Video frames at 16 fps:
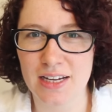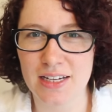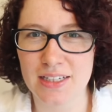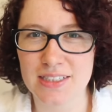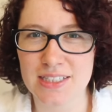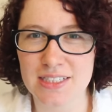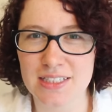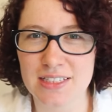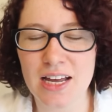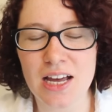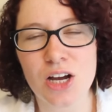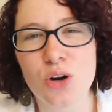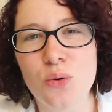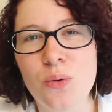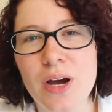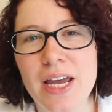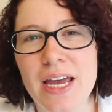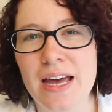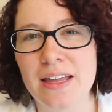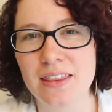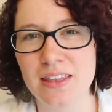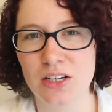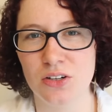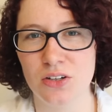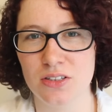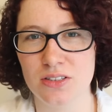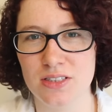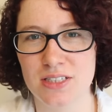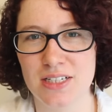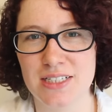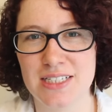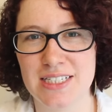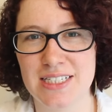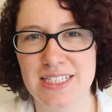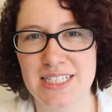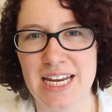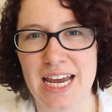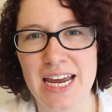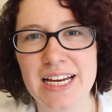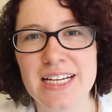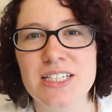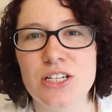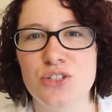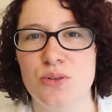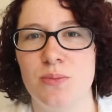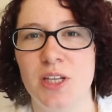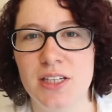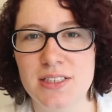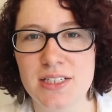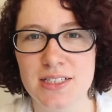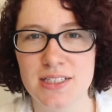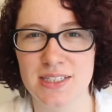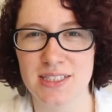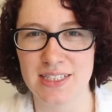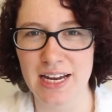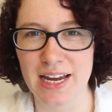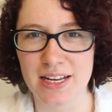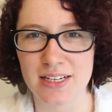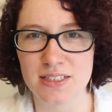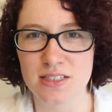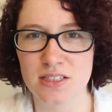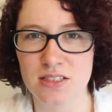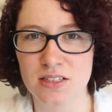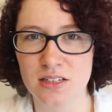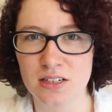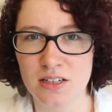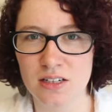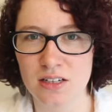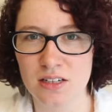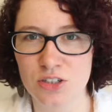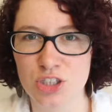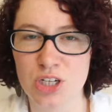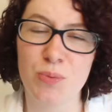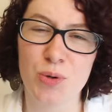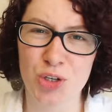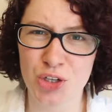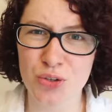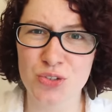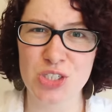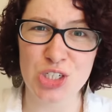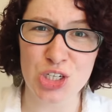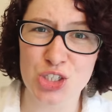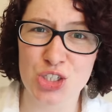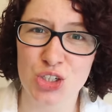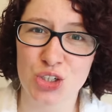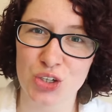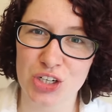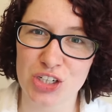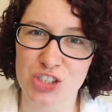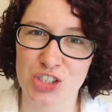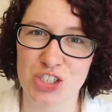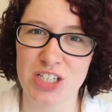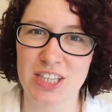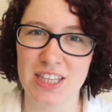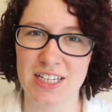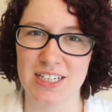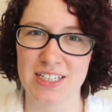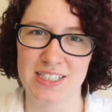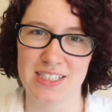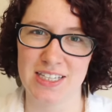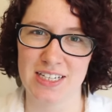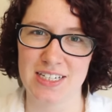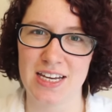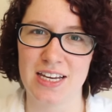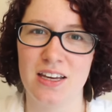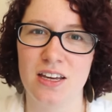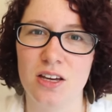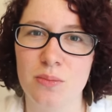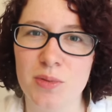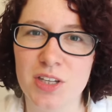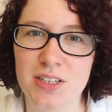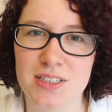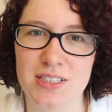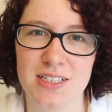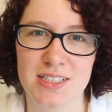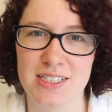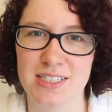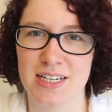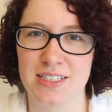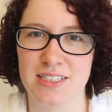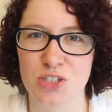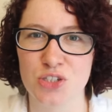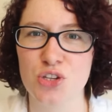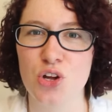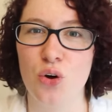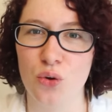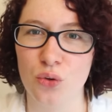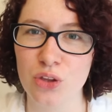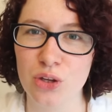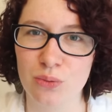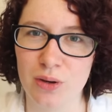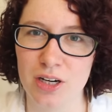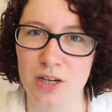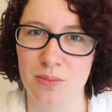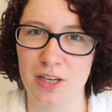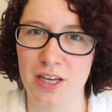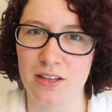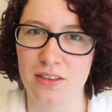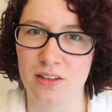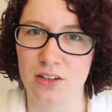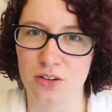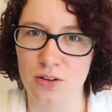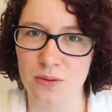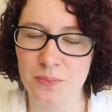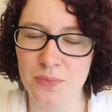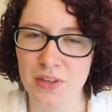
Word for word: it's not quite ethical to take such a militant stance. Scheper-Hughes disagrees. She thinks that taking a militant stance is the only way to be ethical.